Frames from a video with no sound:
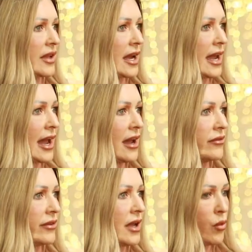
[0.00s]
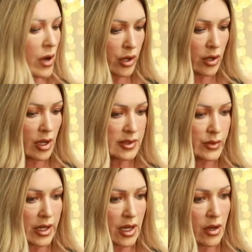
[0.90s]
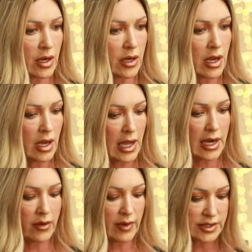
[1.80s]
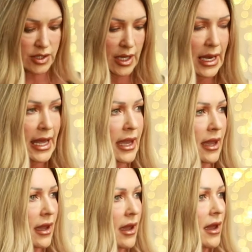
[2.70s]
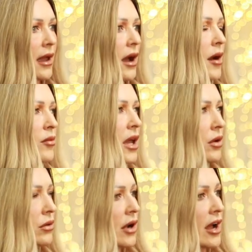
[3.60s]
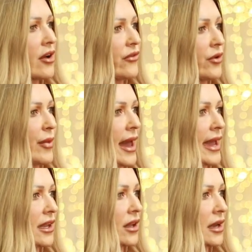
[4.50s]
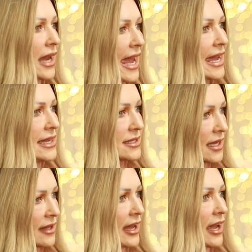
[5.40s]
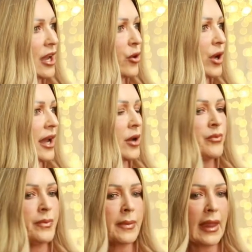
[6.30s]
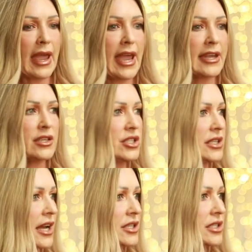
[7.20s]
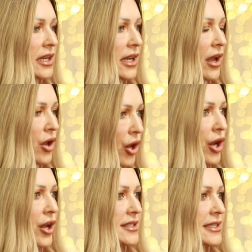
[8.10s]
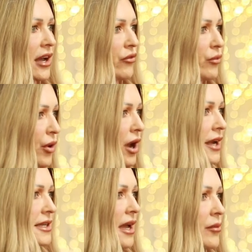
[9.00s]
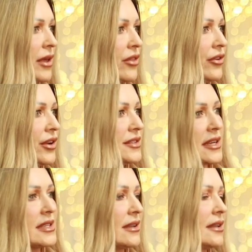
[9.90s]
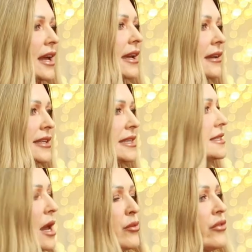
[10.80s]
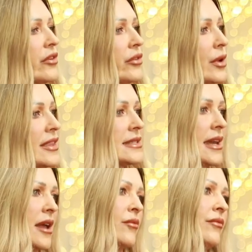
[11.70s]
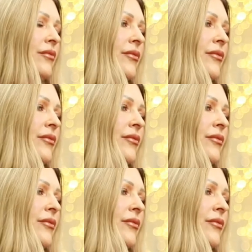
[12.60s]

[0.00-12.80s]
that I have. One girl I was working on, and around her leg, I'm like, oh, I could feel pain and heat in that area. And she'd actually hurt herself prior to coming through. So, like, it doesn't happen for everyone the mm. same. Mm-hmm.